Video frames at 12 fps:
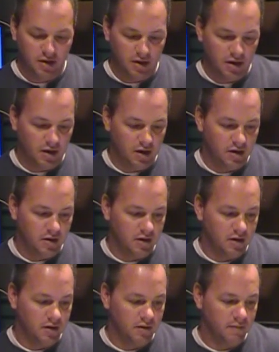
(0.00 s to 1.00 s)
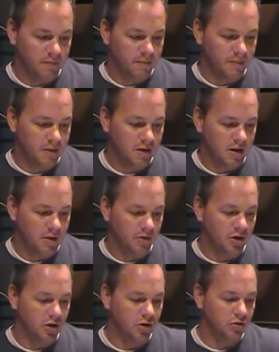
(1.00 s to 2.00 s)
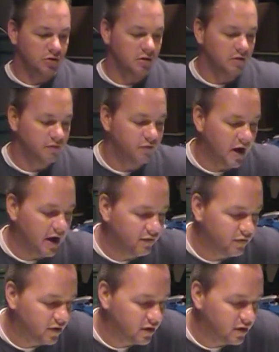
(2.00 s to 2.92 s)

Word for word: and I'm going to use the 600